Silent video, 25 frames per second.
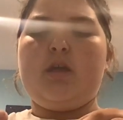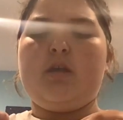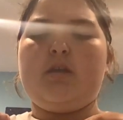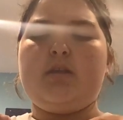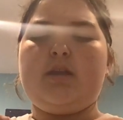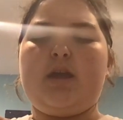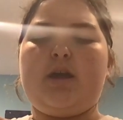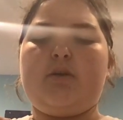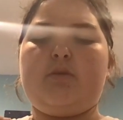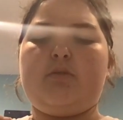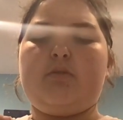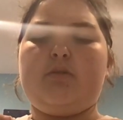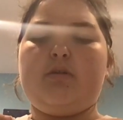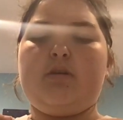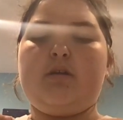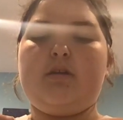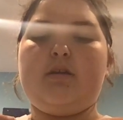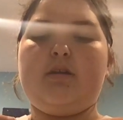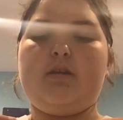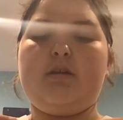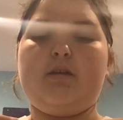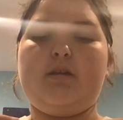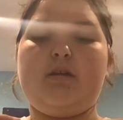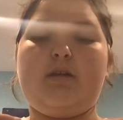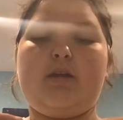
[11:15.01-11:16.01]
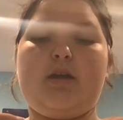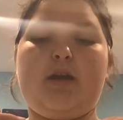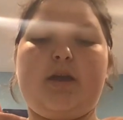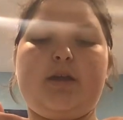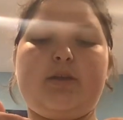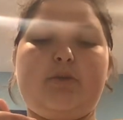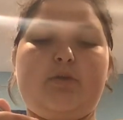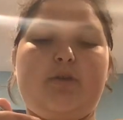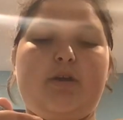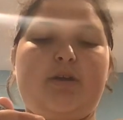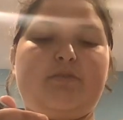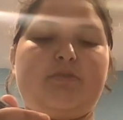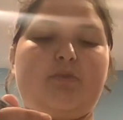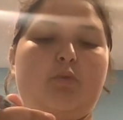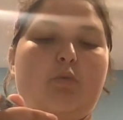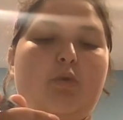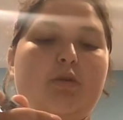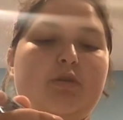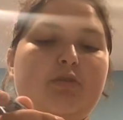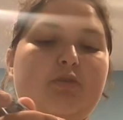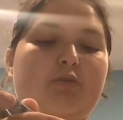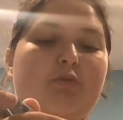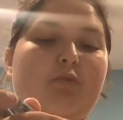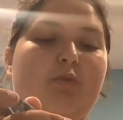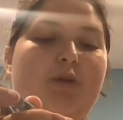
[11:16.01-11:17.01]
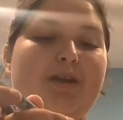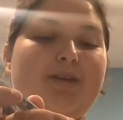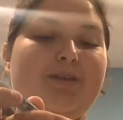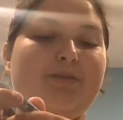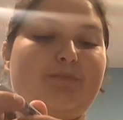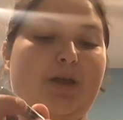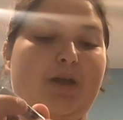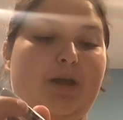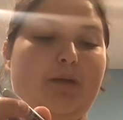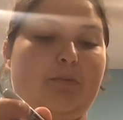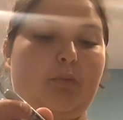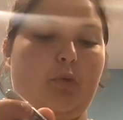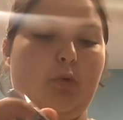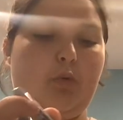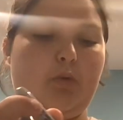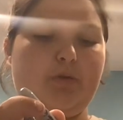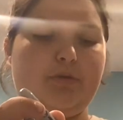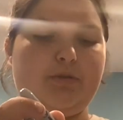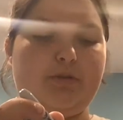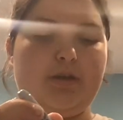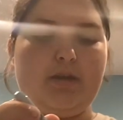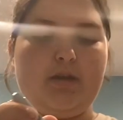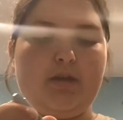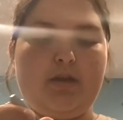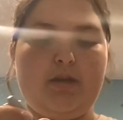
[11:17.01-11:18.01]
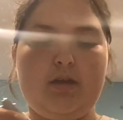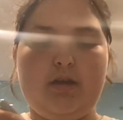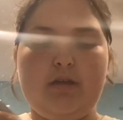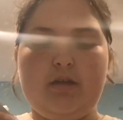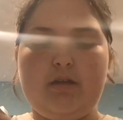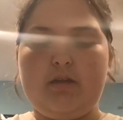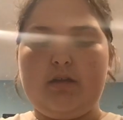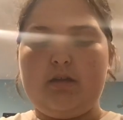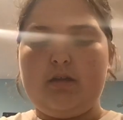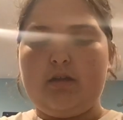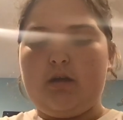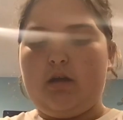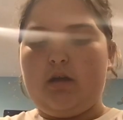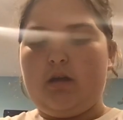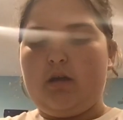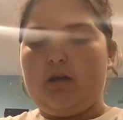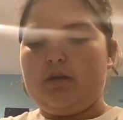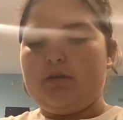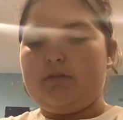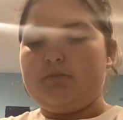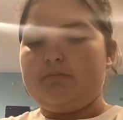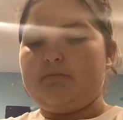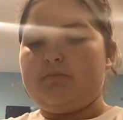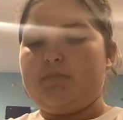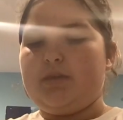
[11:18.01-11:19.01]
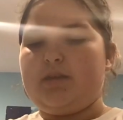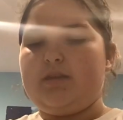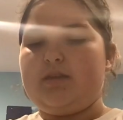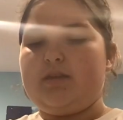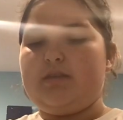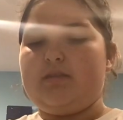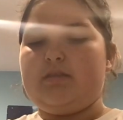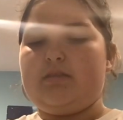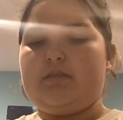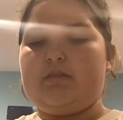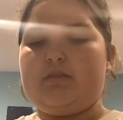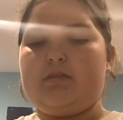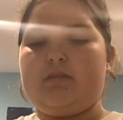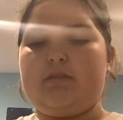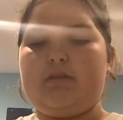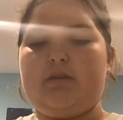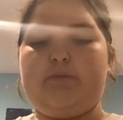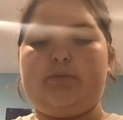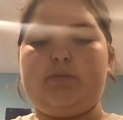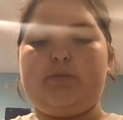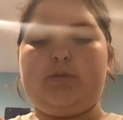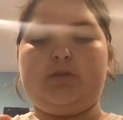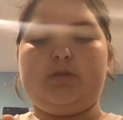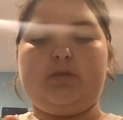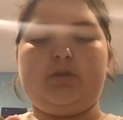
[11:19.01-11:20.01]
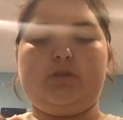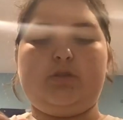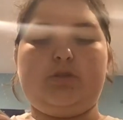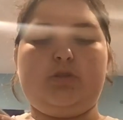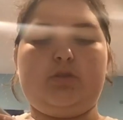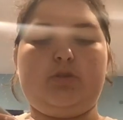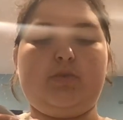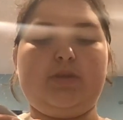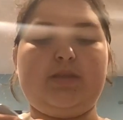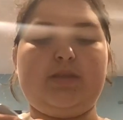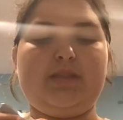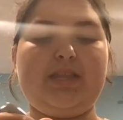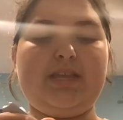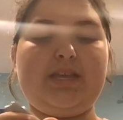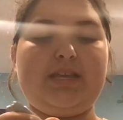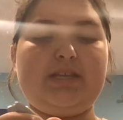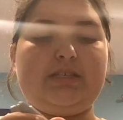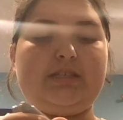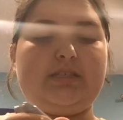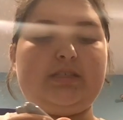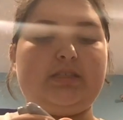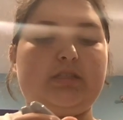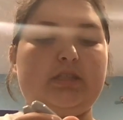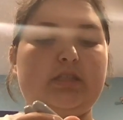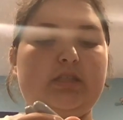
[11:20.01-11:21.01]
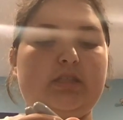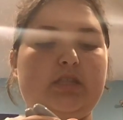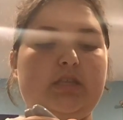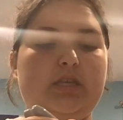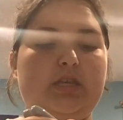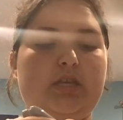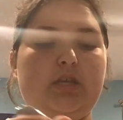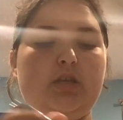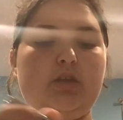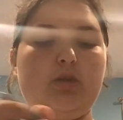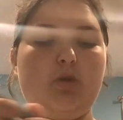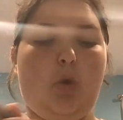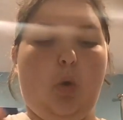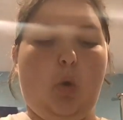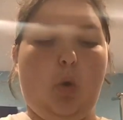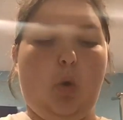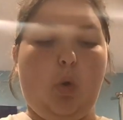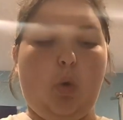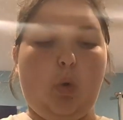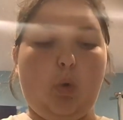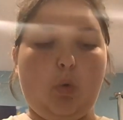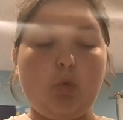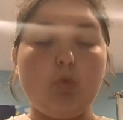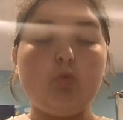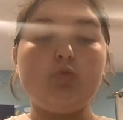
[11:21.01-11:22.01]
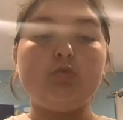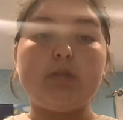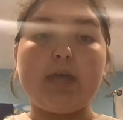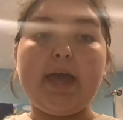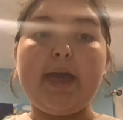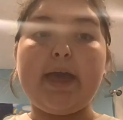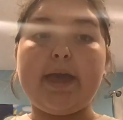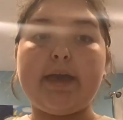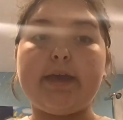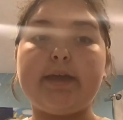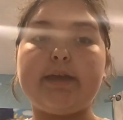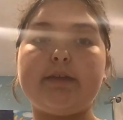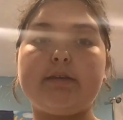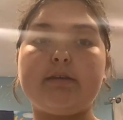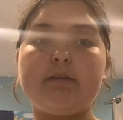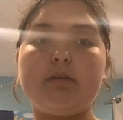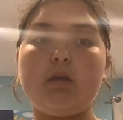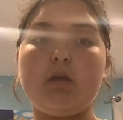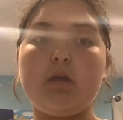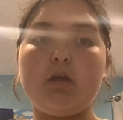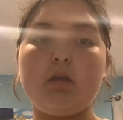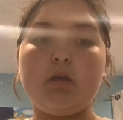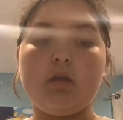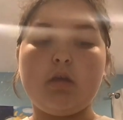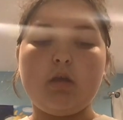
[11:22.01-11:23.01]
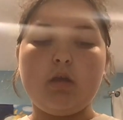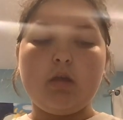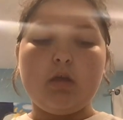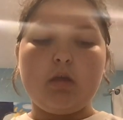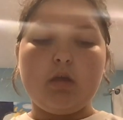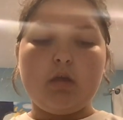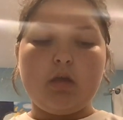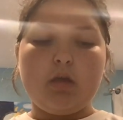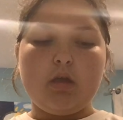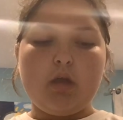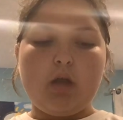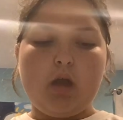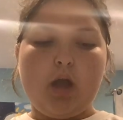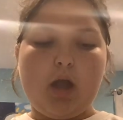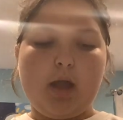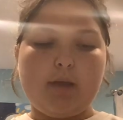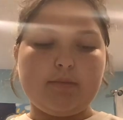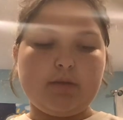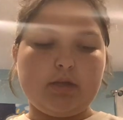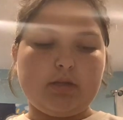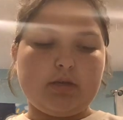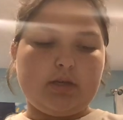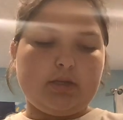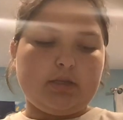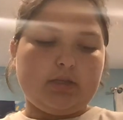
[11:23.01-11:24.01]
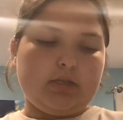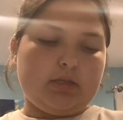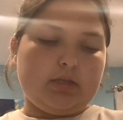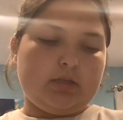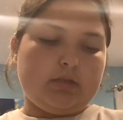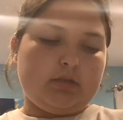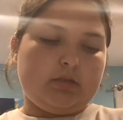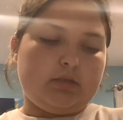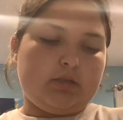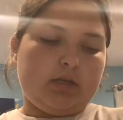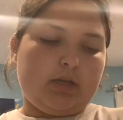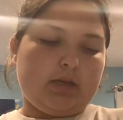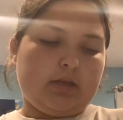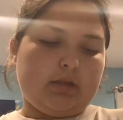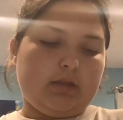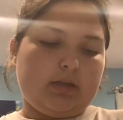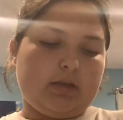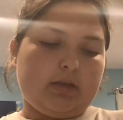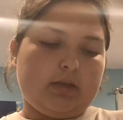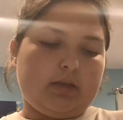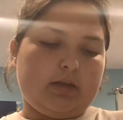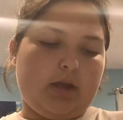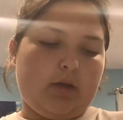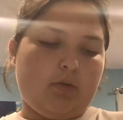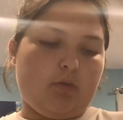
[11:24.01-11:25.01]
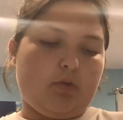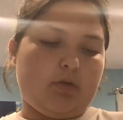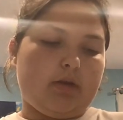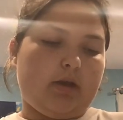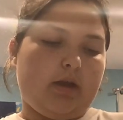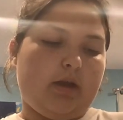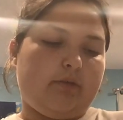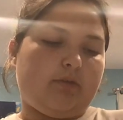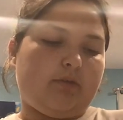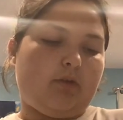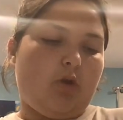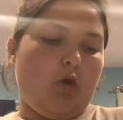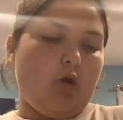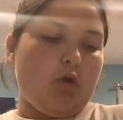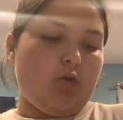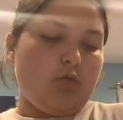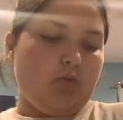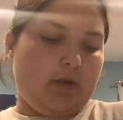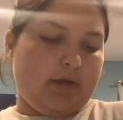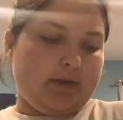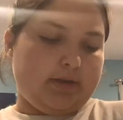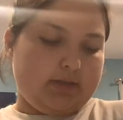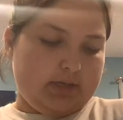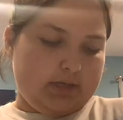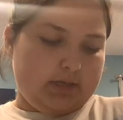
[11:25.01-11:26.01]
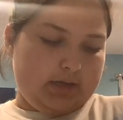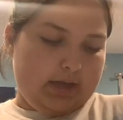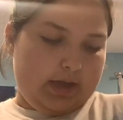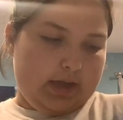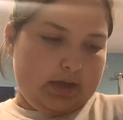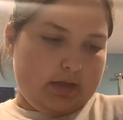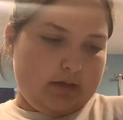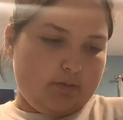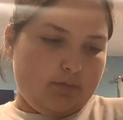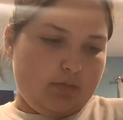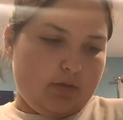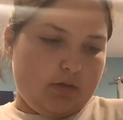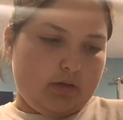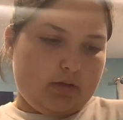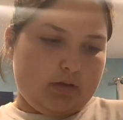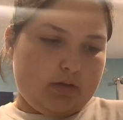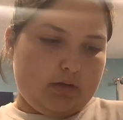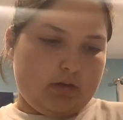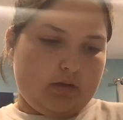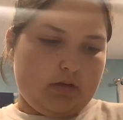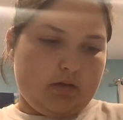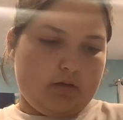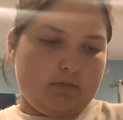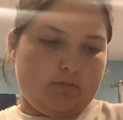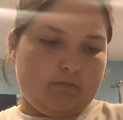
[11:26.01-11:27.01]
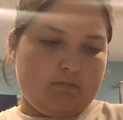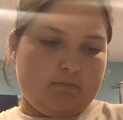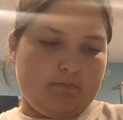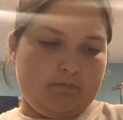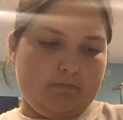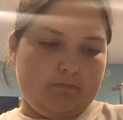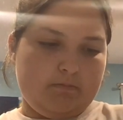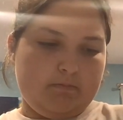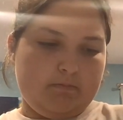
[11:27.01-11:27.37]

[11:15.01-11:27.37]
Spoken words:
now I don't have to wonder why I'm not bored. Because I've been doing this the whole day. I mean, I did take like an hour-and-a-half car ride today, but, I